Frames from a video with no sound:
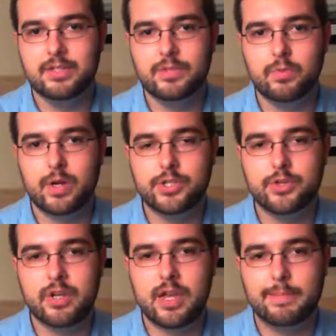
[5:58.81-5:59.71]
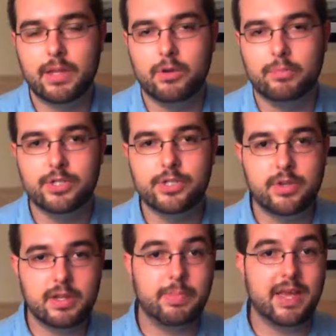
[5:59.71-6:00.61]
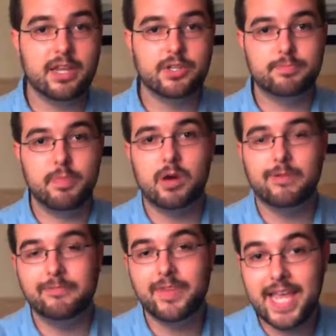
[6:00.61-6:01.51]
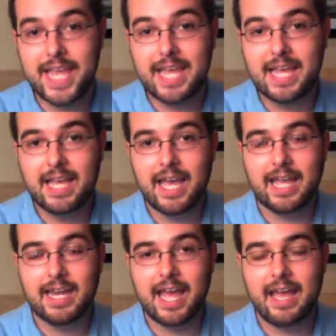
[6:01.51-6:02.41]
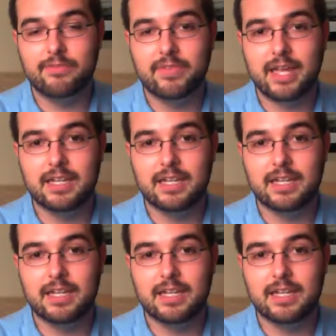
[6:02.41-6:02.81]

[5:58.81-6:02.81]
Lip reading: to what you can upload, but you can pay a small fee and have that